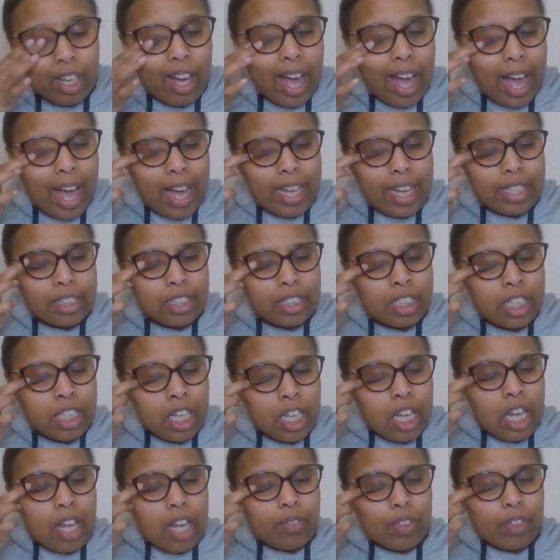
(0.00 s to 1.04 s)
And
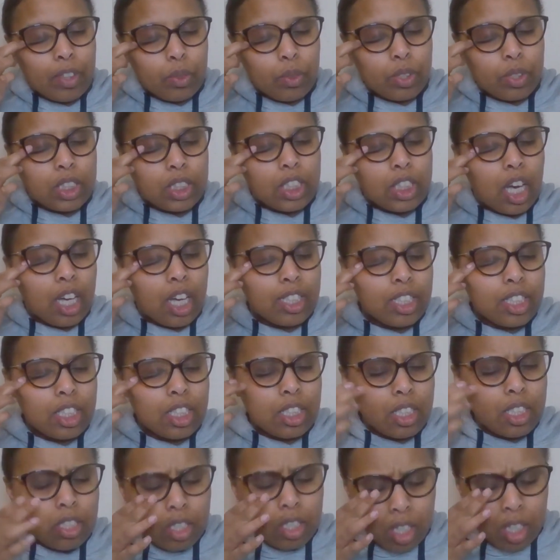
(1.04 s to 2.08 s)
I think it was his
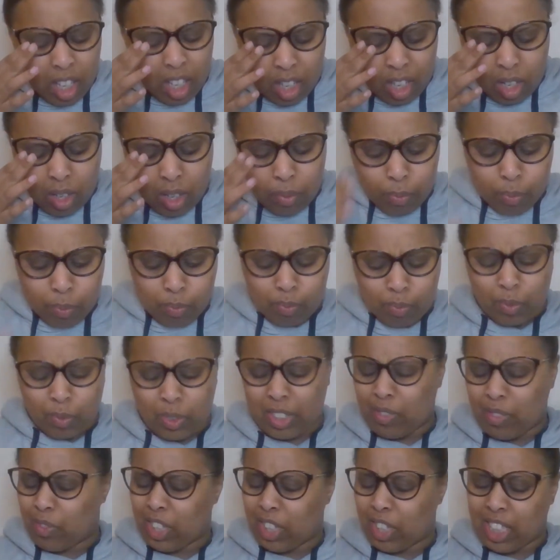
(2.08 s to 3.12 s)
cousin, was it
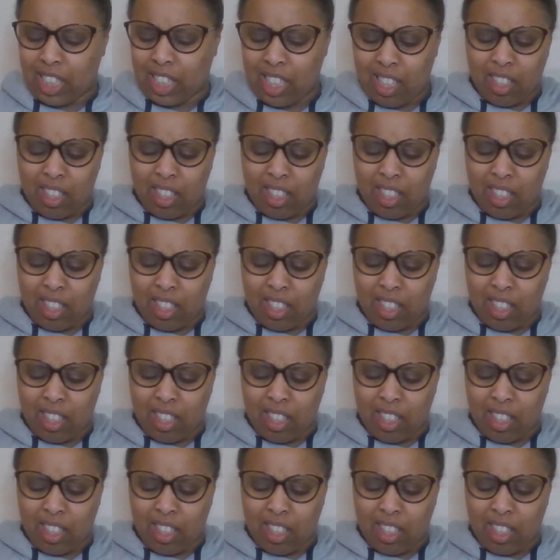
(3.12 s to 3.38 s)
Ricky?